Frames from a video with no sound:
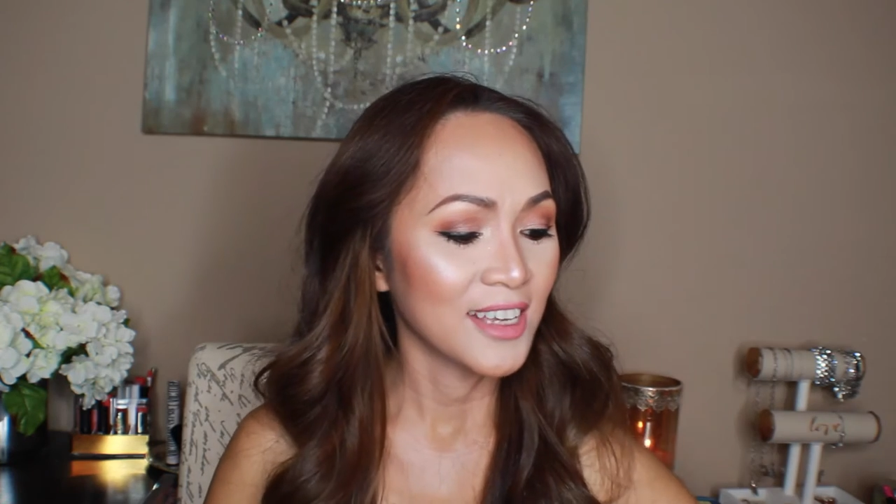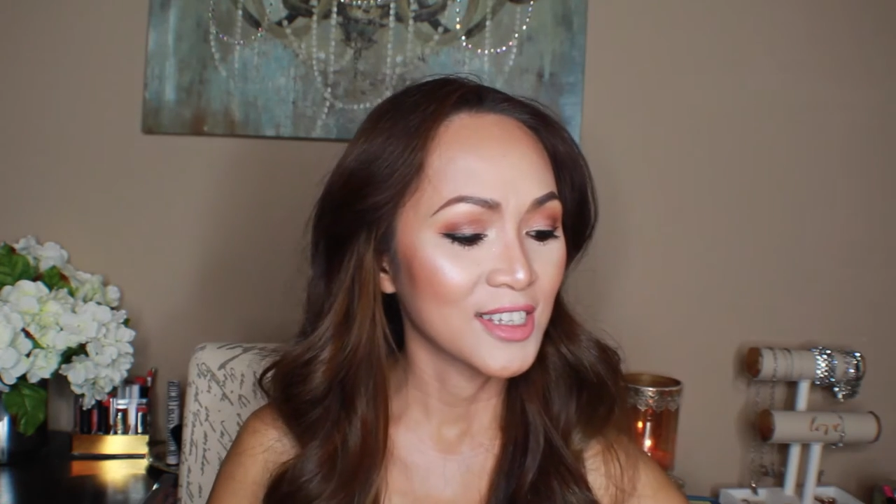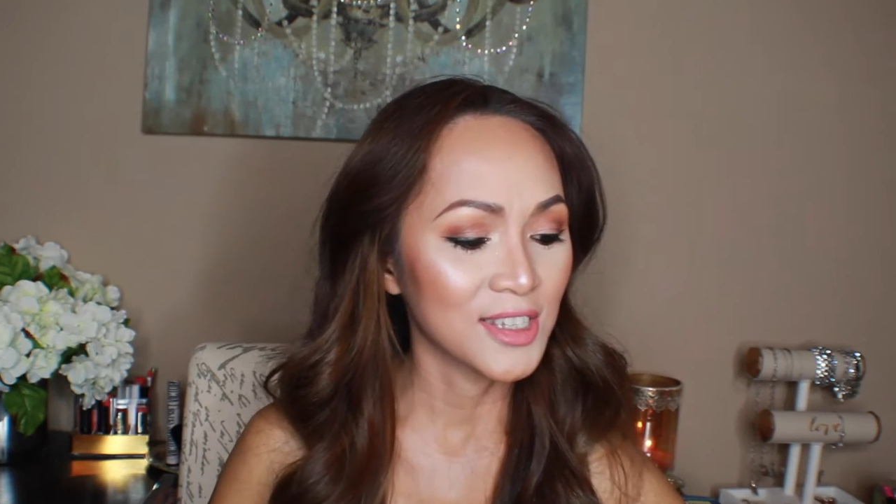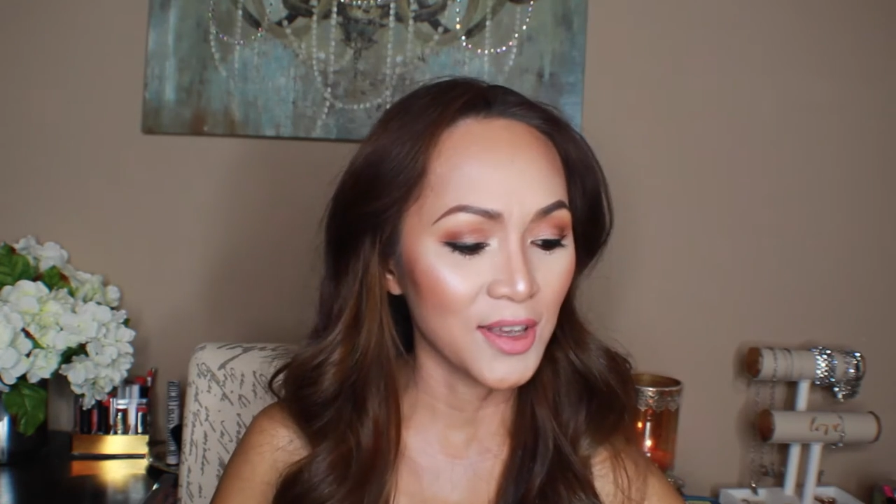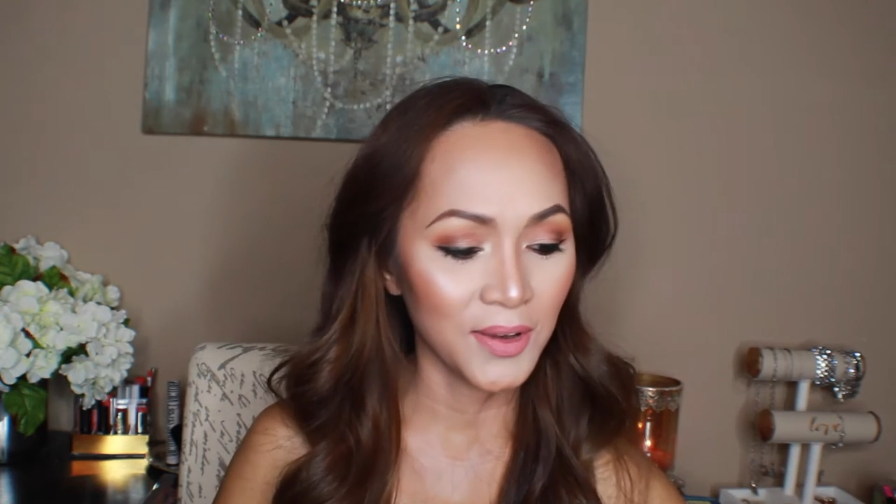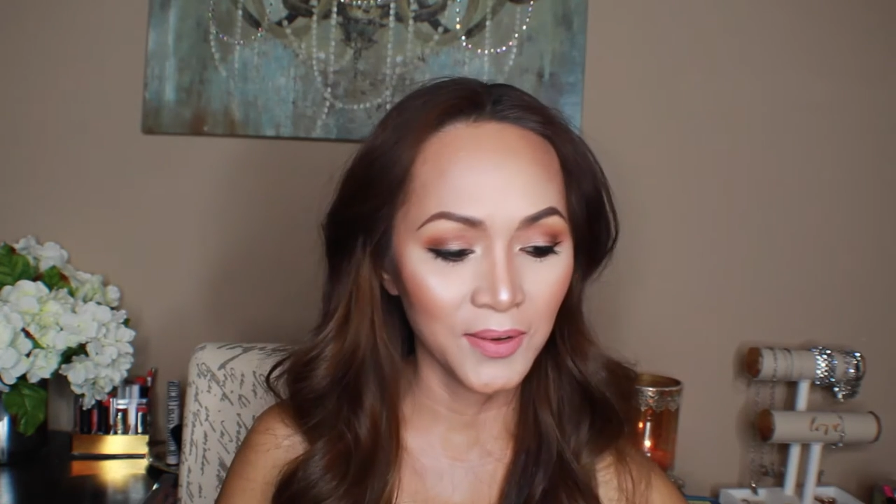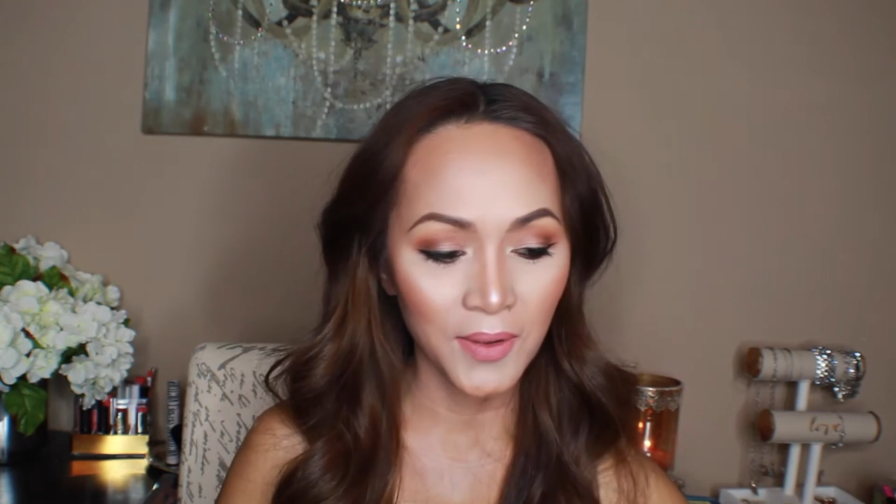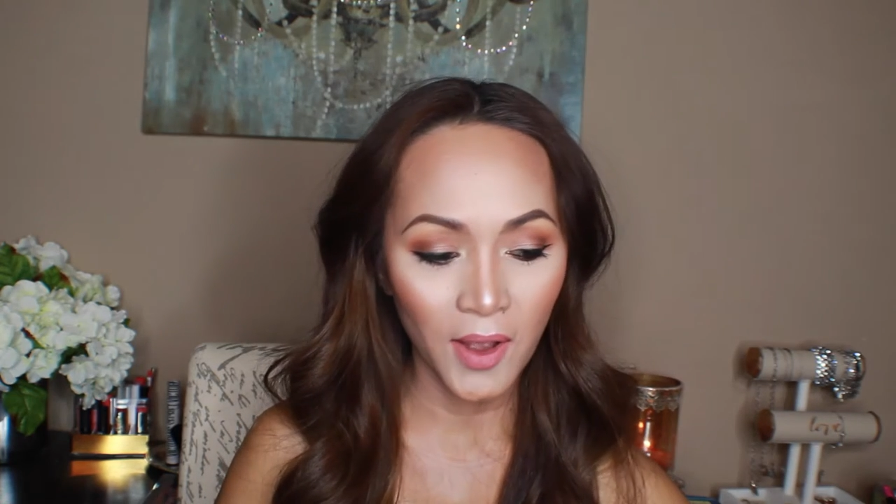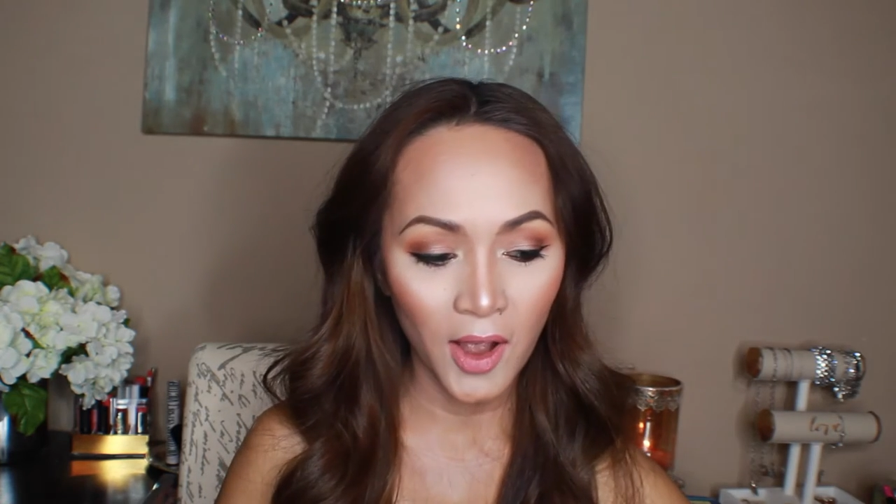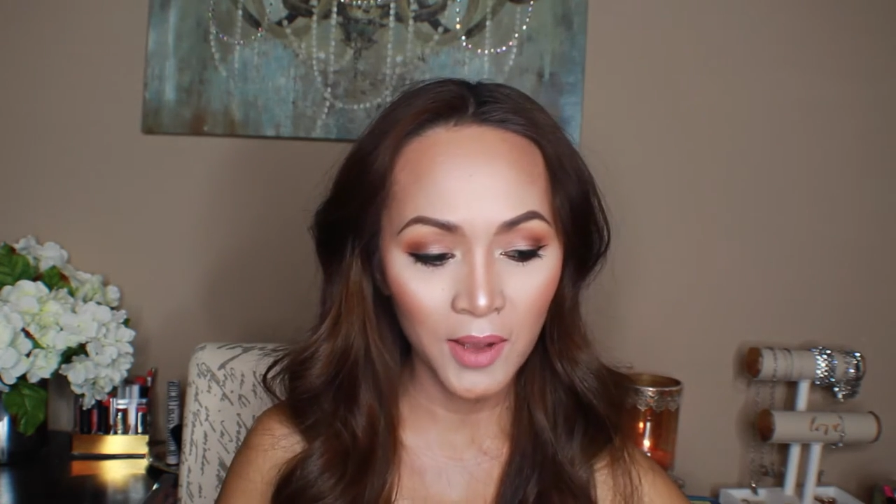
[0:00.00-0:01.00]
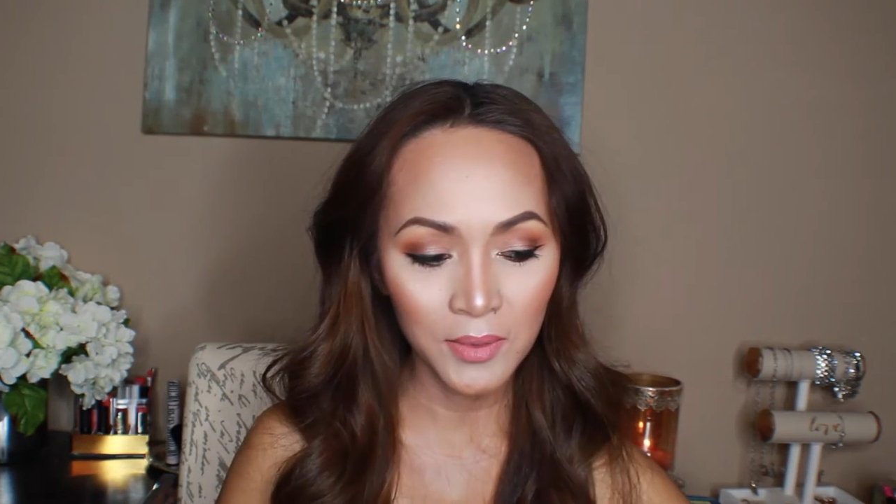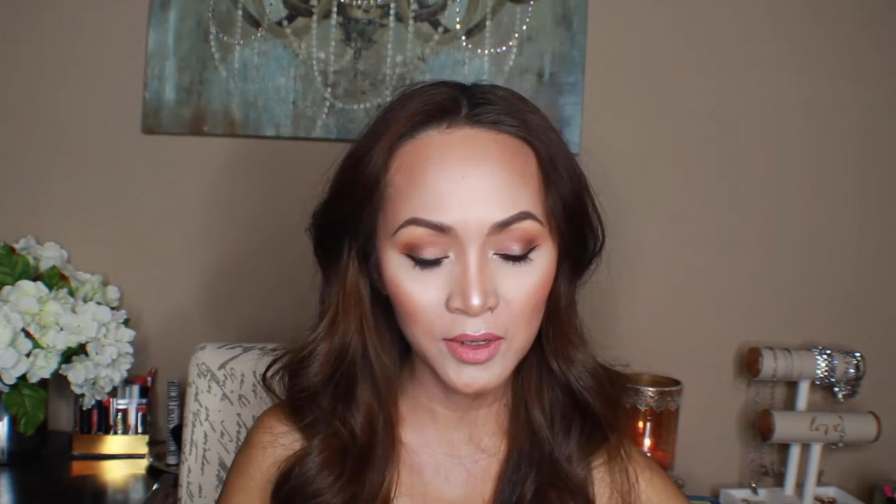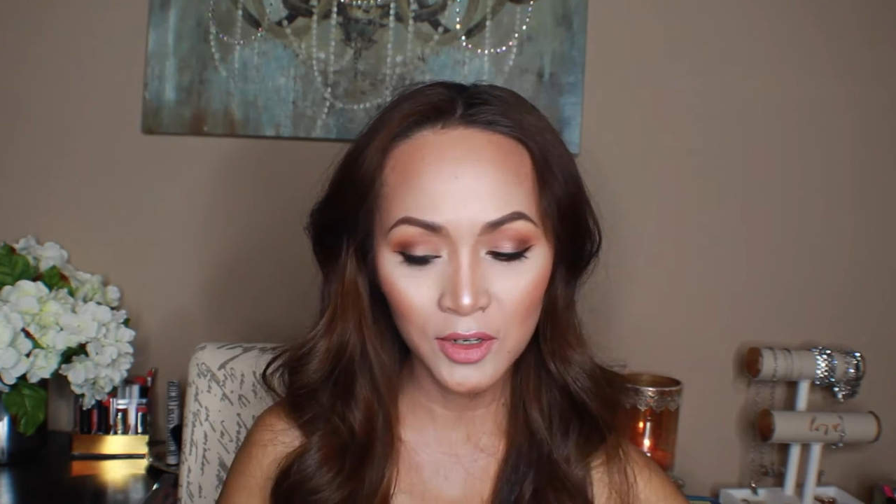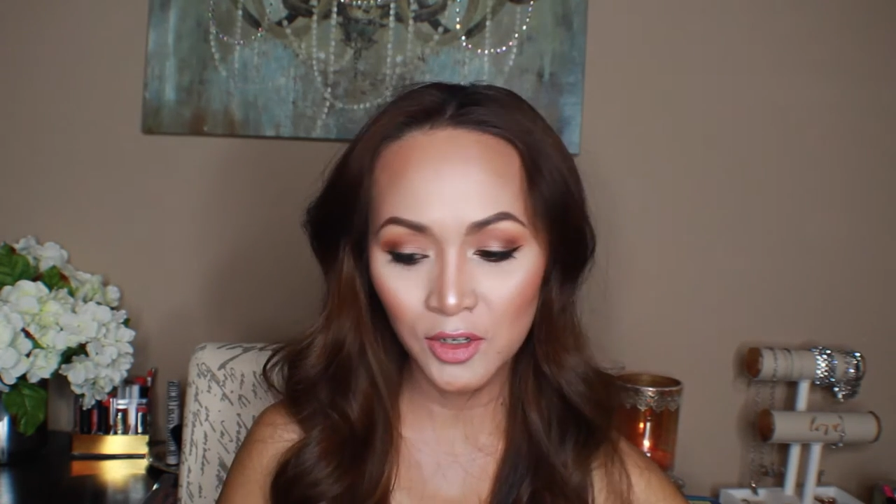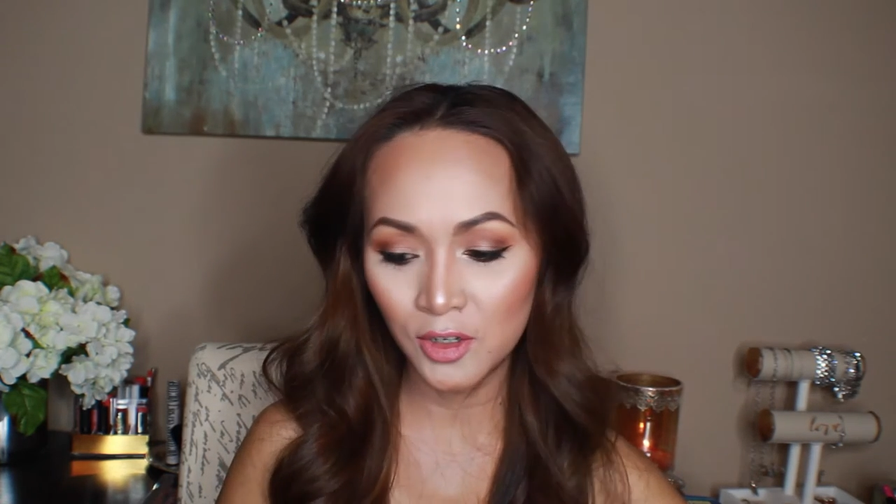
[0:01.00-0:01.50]
So I'm
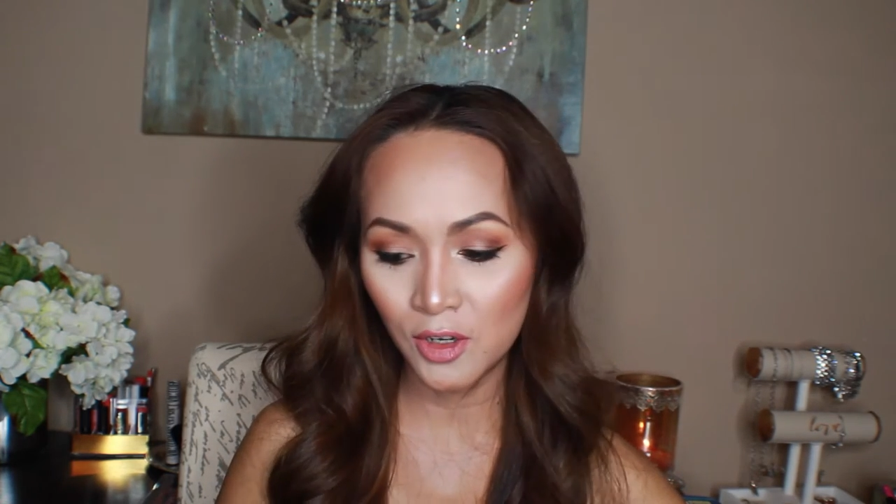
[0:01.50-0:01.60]
gonna